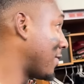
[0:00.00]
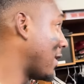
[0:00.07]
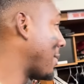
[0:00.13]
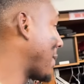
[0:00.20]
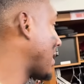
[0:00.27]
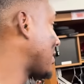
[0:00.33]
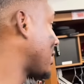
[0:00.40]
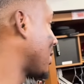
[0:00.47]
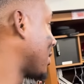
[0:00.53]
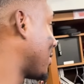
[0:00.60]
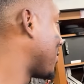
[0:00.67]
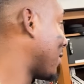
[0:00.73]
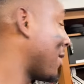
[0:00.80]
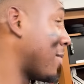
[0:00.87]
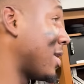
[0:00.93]
feel amazing. I
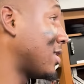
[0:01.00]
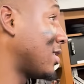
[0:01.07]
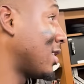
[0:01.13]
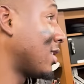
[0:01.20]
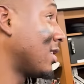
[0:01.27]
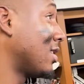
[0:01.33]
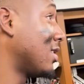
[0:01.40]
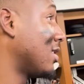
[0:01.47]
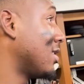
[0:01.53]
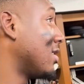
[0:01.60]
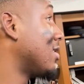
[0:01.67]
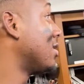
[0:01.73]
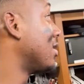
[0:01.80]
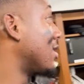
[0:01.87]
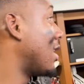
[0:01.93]
feel amazing.
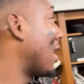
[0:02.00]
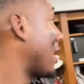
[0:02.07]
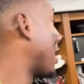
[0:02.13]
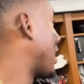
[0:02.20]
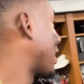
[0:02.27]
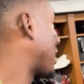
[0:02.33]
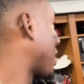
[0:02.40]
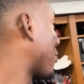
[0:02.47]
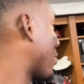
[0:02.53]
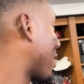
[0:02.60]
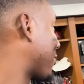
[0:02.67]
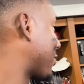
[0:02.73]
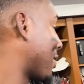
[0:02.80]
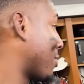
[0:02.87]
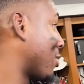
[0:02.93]
I, I can't
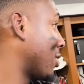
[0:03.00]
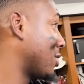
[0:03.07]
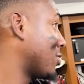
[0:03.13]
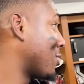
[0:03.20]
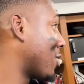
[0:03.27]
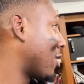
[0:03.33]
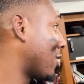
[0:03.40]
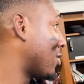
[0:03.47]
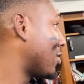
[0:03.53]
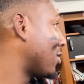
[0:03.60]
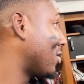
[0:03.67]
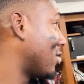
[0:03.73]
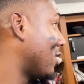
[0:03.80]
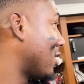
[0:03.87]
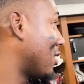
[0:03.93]
wait for the boys tomorrow.
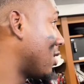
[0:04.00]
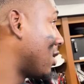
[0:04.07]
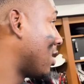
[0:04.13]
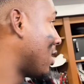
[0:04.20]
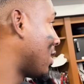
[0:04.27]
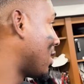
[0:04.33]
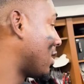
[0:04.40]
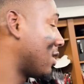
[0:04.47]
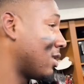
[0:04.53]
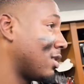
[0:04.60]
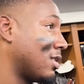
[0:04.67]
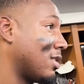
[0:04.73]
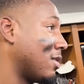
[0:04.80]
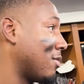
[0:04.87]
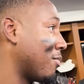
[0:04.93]
Uh,
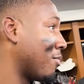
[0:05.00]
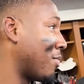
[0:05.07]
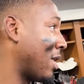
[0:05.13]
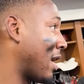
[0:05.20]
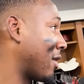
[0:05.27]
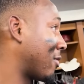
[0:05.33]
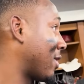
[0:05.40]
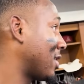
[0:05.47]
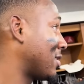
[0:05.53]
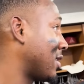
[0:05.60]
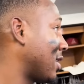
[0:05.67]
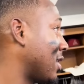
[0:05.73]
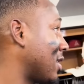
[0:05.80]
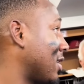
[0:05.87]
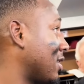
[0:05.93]
be
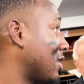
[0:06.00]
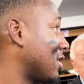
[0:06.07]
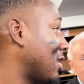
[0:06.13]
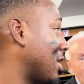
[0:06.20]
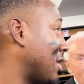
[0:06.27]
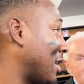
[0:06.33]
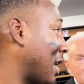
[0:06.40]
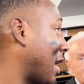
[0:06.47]
aggressive in the